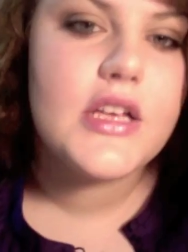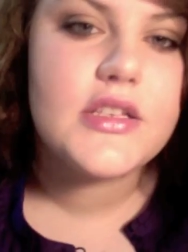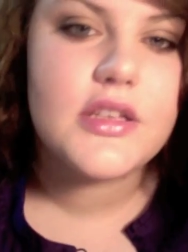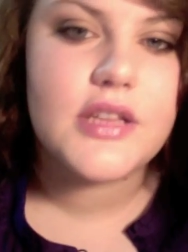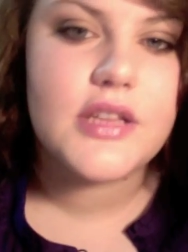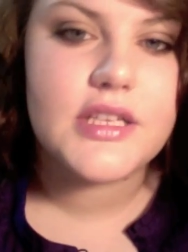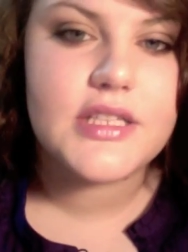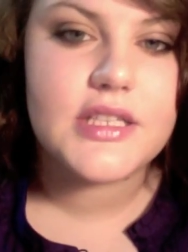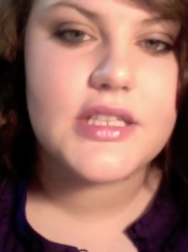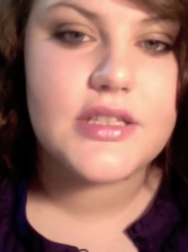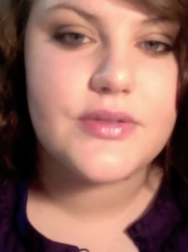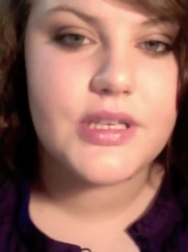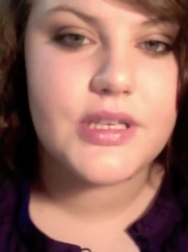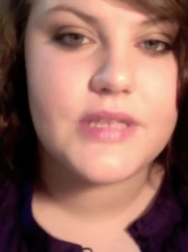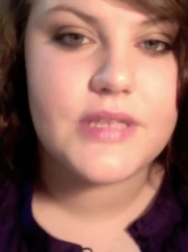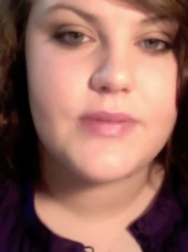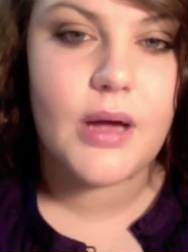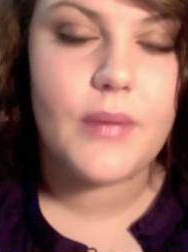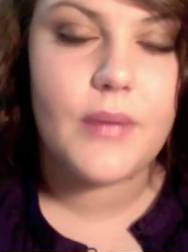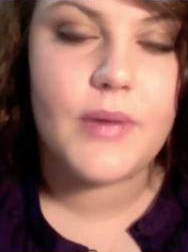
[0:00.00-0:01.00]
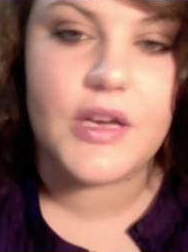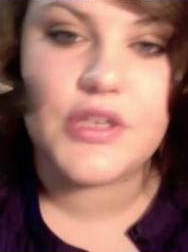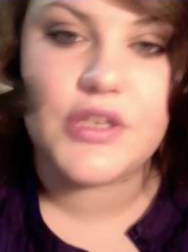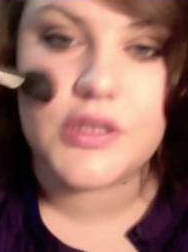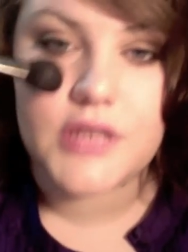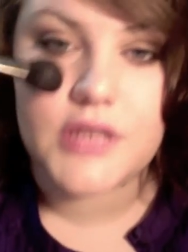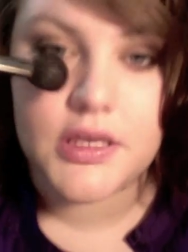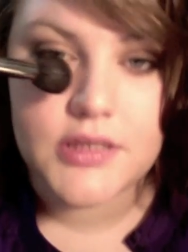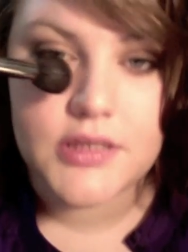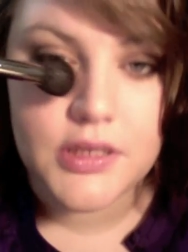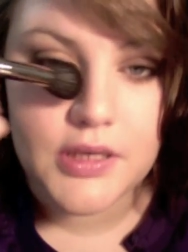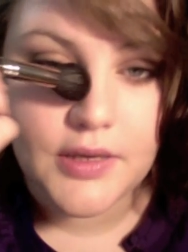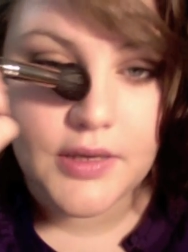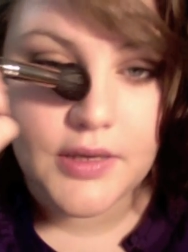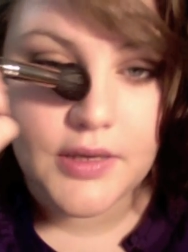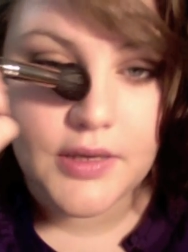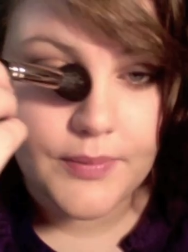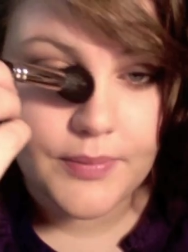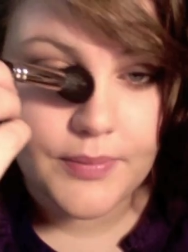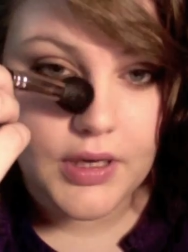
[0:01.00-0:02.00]
this is a really small brush. It's also
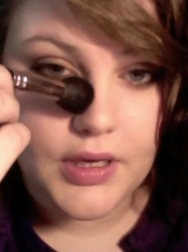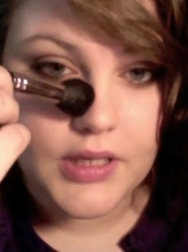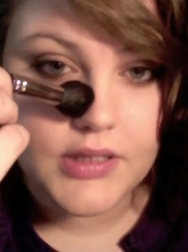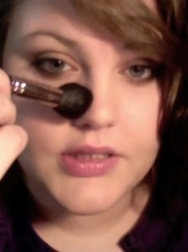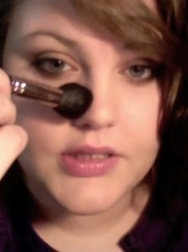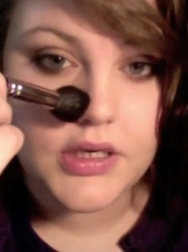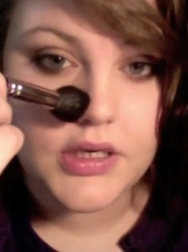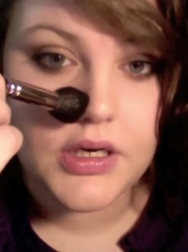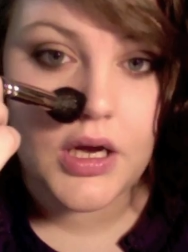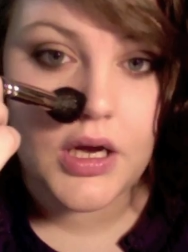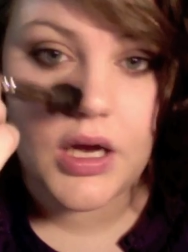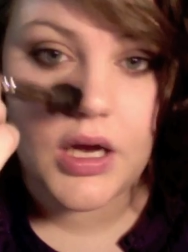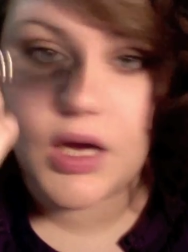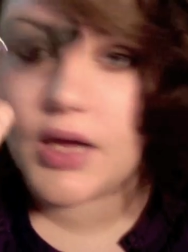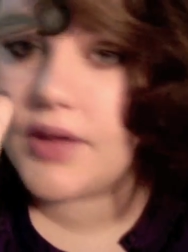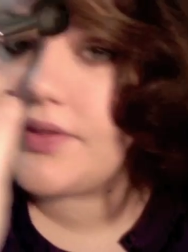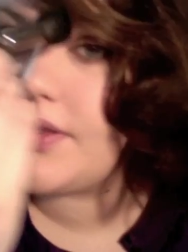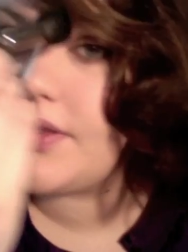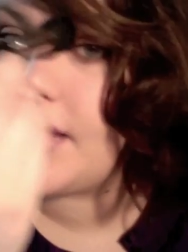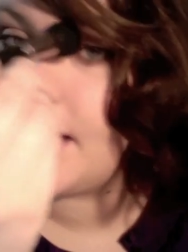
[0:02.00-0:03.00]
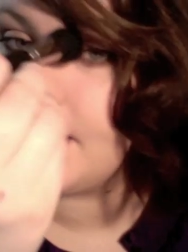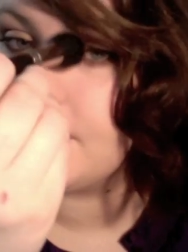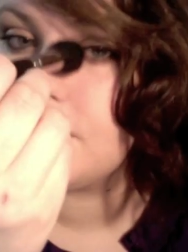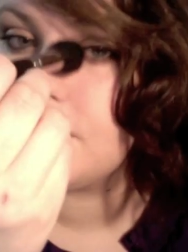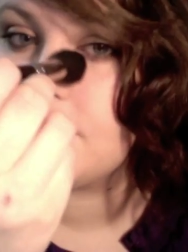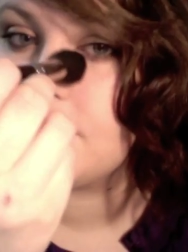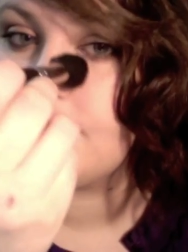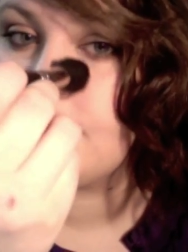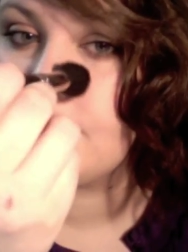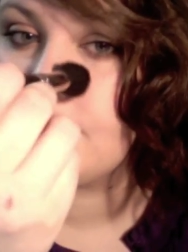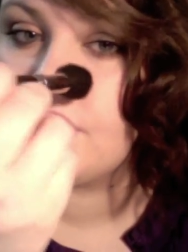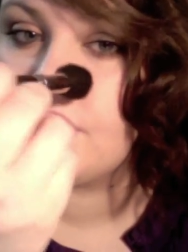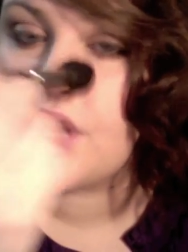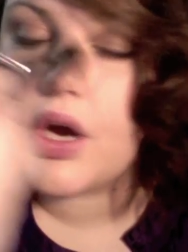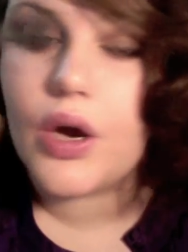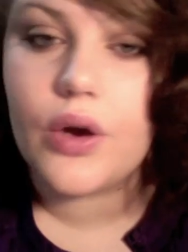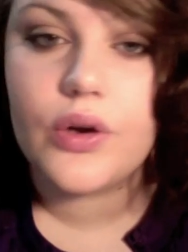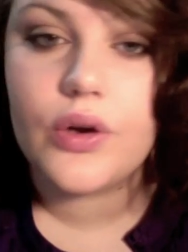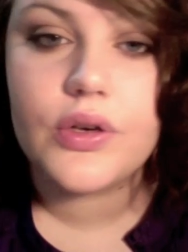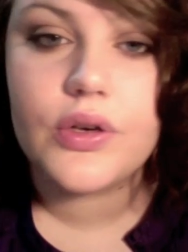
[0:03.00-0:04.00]
good for bronzer on the edges of your
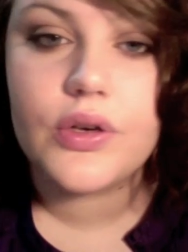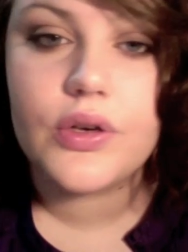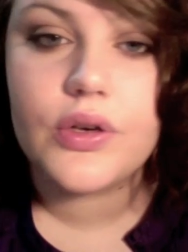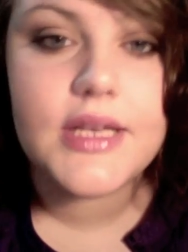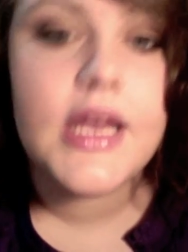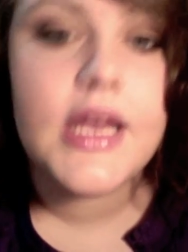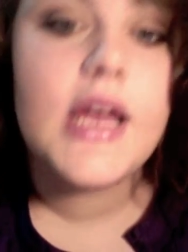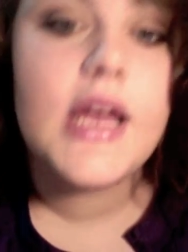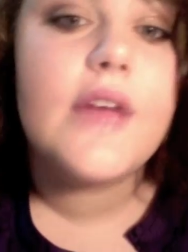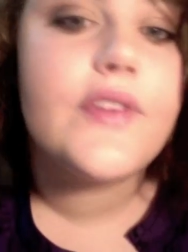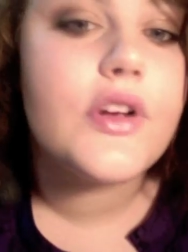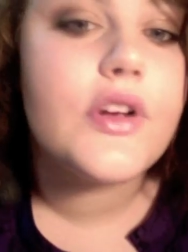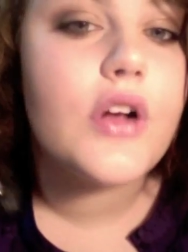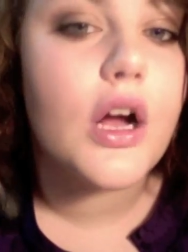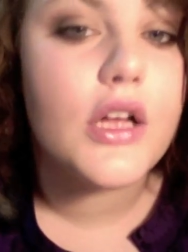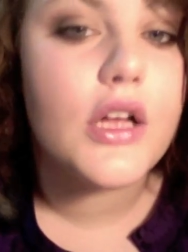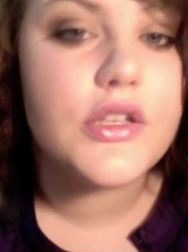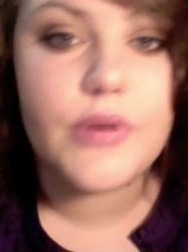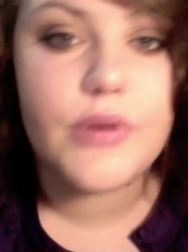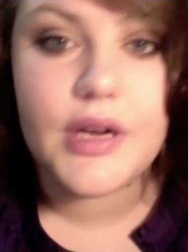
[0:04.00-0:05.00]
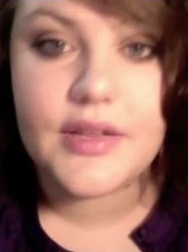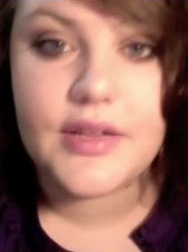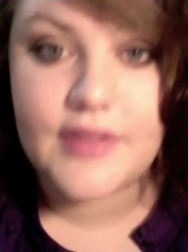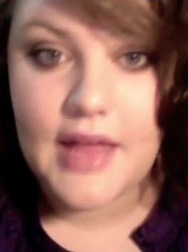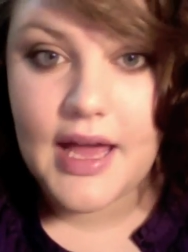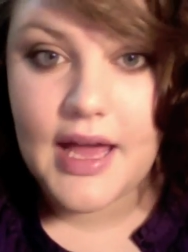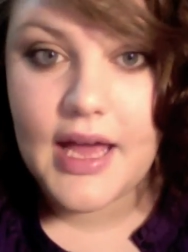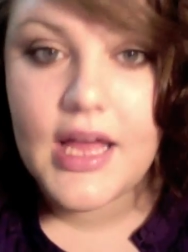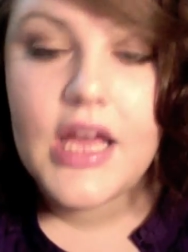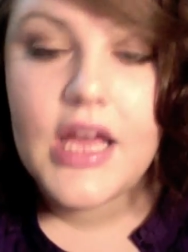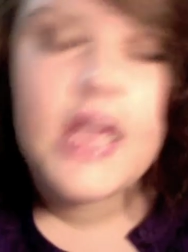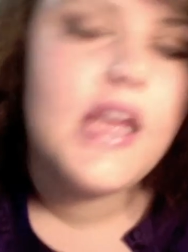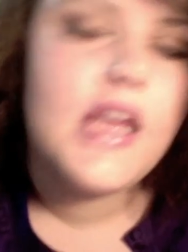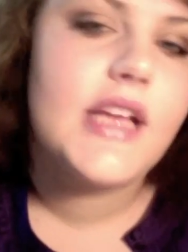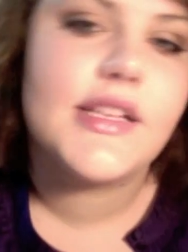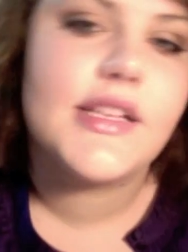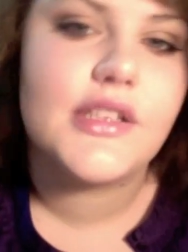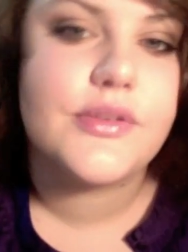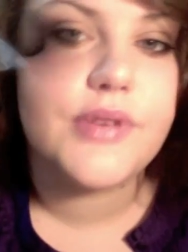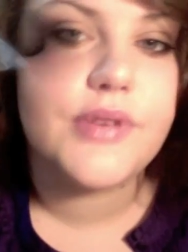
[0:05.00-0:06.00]
nose if you're contouring that.
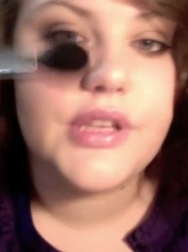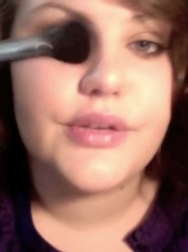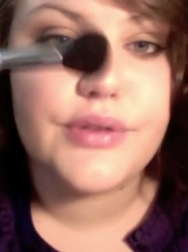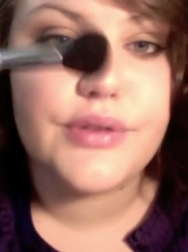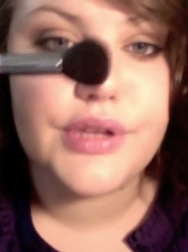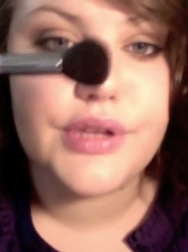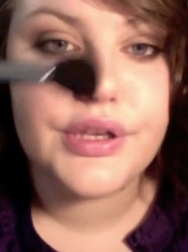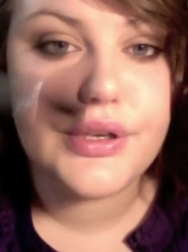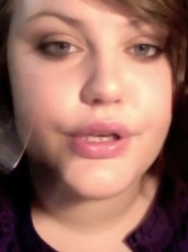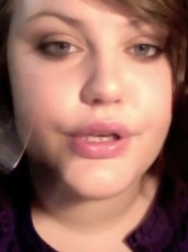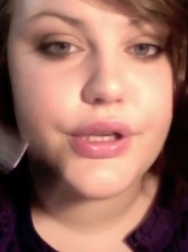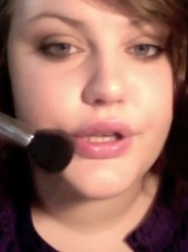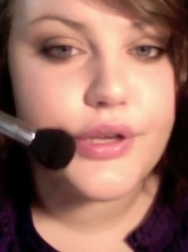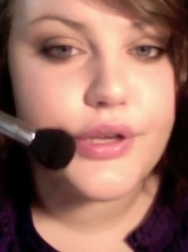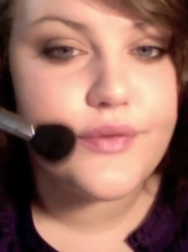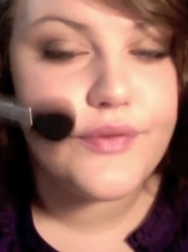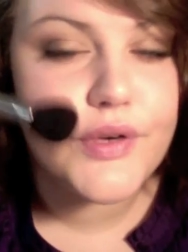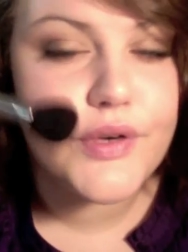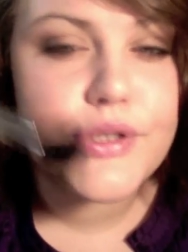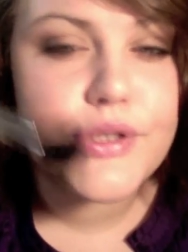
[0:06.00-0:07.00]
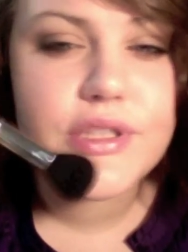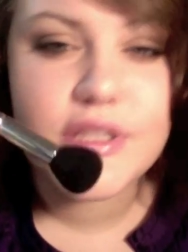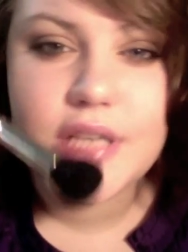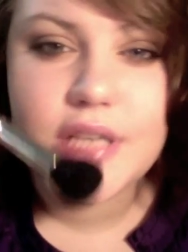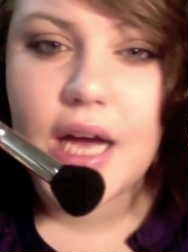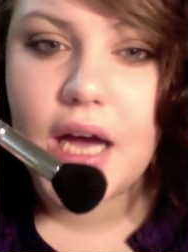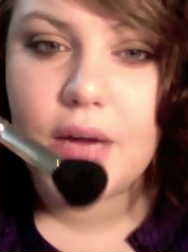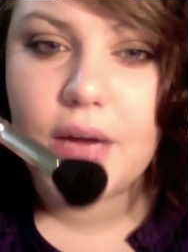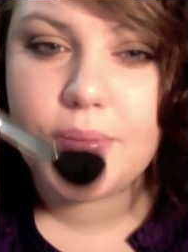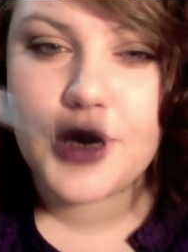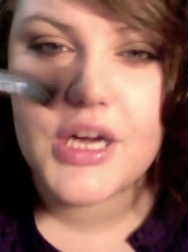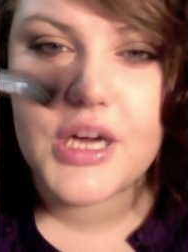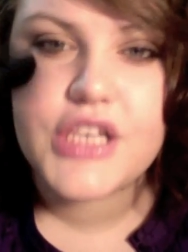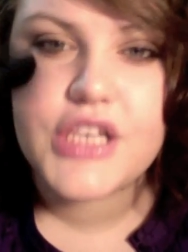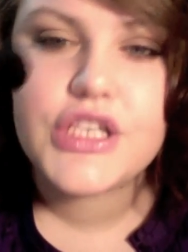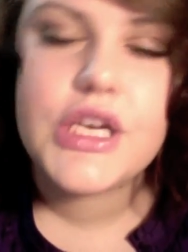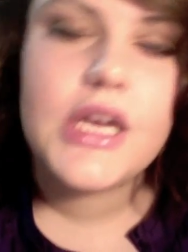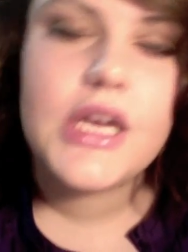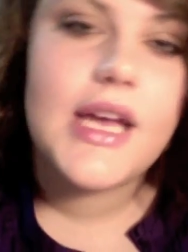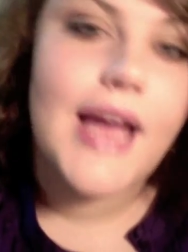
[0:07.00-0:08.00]
It's a really, really versatile
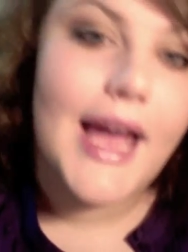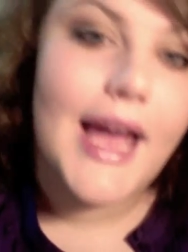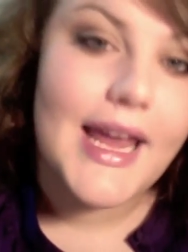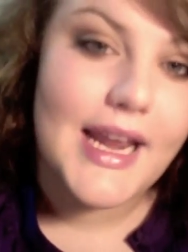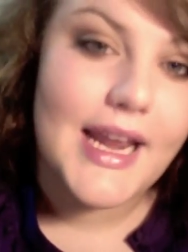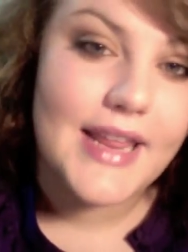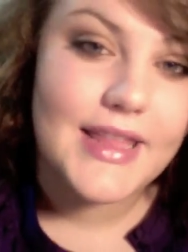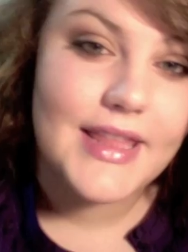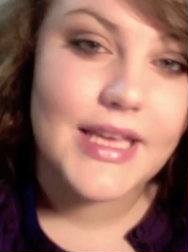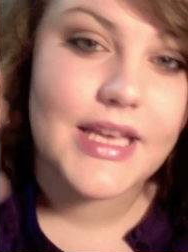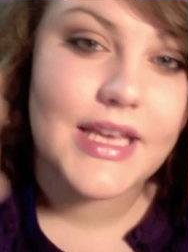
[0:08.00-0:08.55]
brush, and I think